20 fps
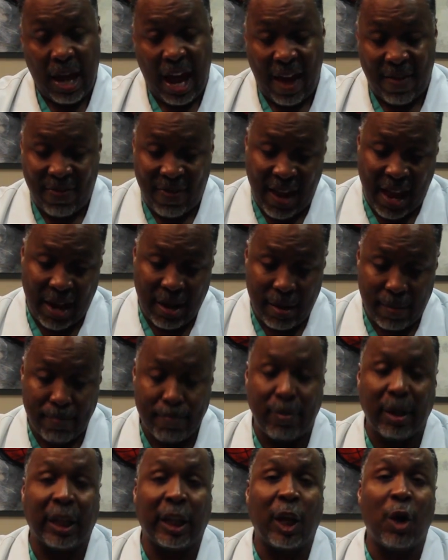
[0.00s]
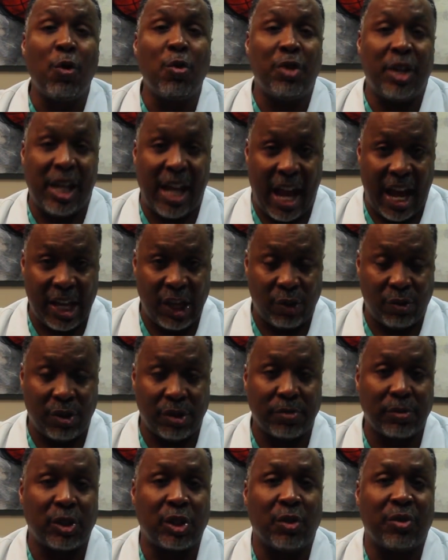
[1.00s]
and then below the
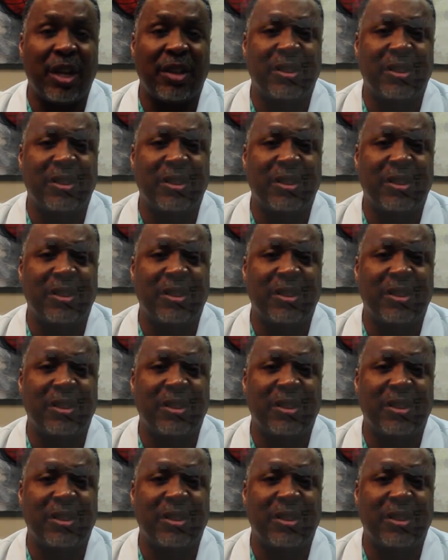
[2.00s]
aneurysm so